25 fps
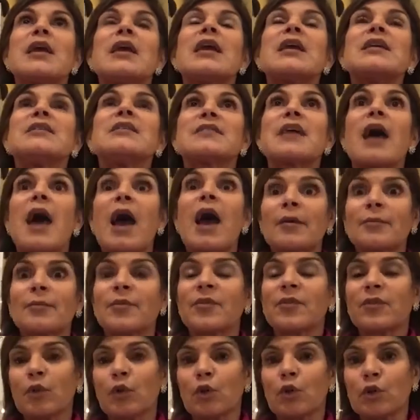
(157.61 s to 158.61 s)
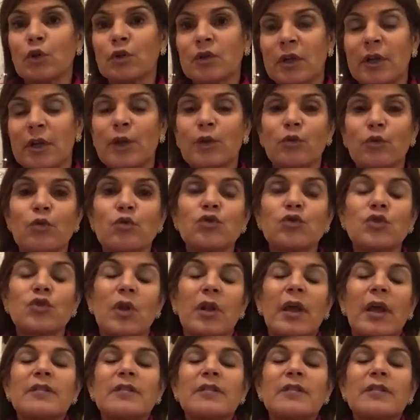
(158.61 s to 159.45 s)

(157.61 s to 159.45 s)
is absolutely crucial.